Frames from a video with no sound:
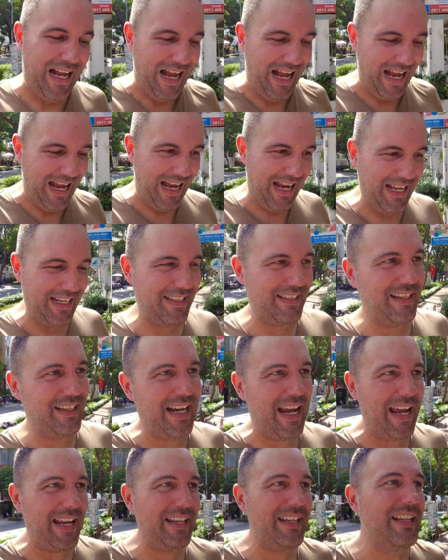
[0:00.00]
And
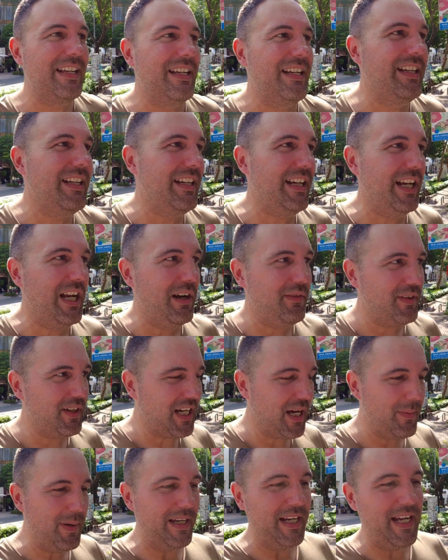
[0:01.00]
again, you know, if you're
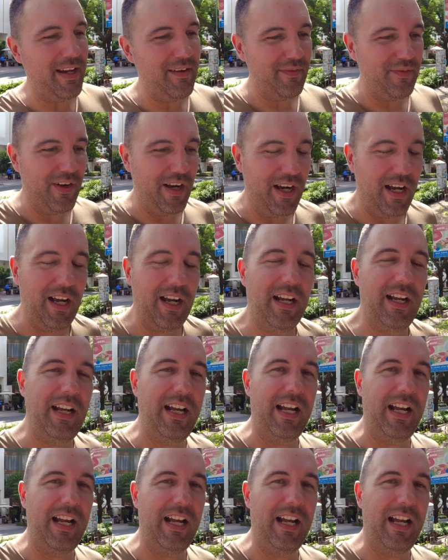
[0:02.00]
coming here for